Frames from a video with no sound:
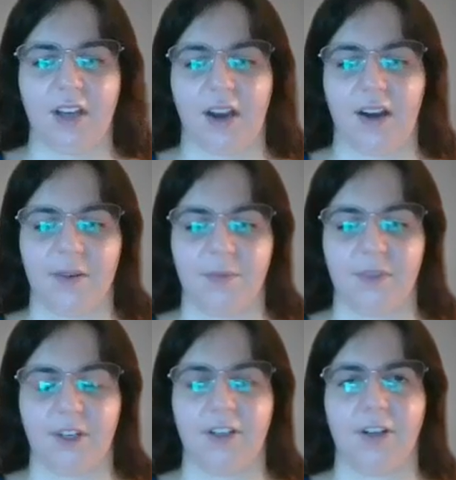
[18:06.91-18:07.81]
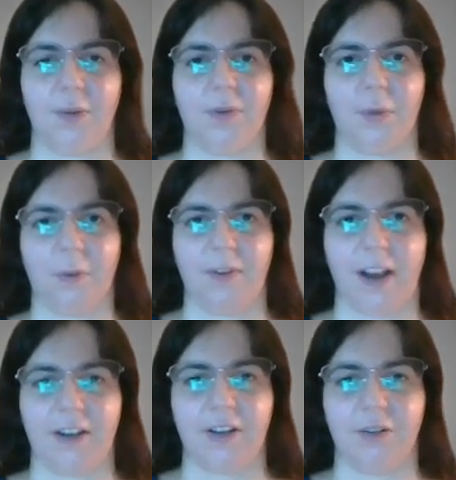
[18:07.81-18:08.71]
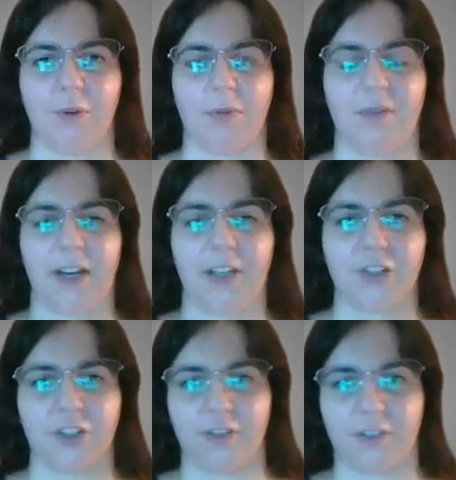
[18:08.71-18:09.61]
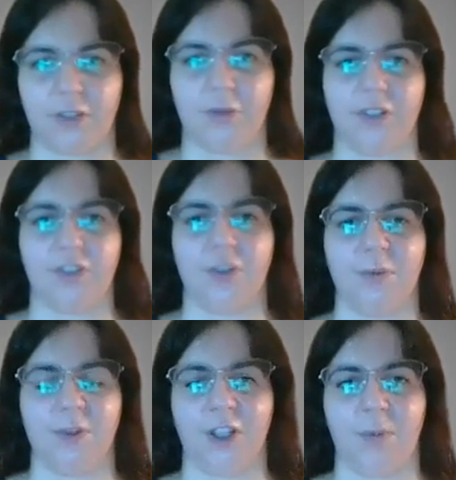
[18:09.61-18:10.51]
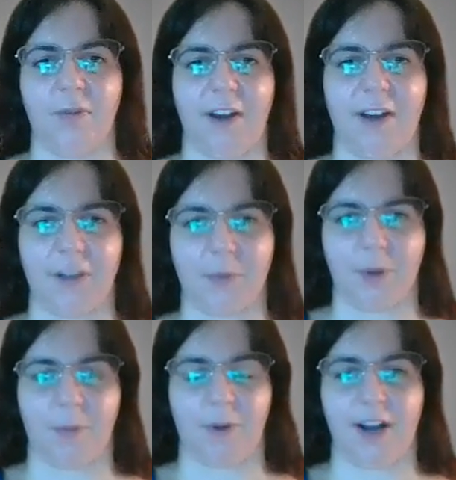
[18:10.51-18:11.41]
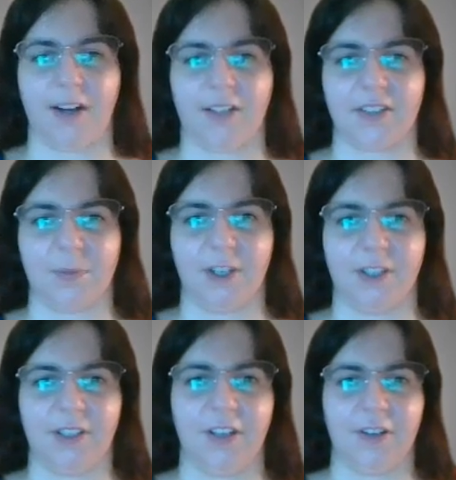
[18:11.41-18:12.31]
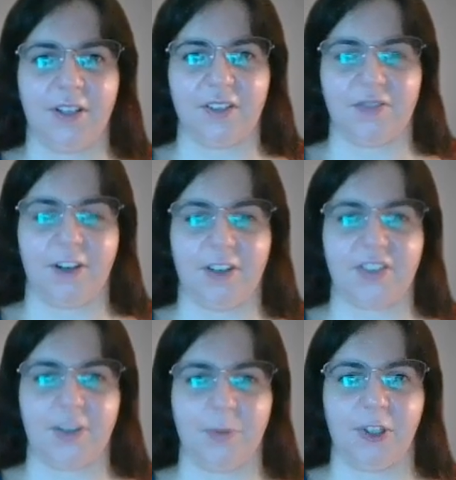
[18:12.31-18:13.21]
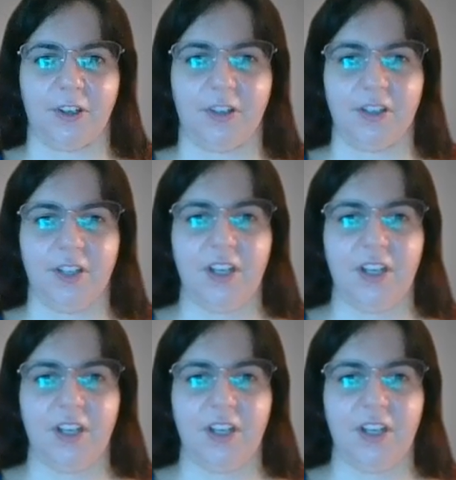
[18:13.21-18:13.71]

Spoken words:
no, we're providing a service to a consumer and you're providing a product, but, it is very similar,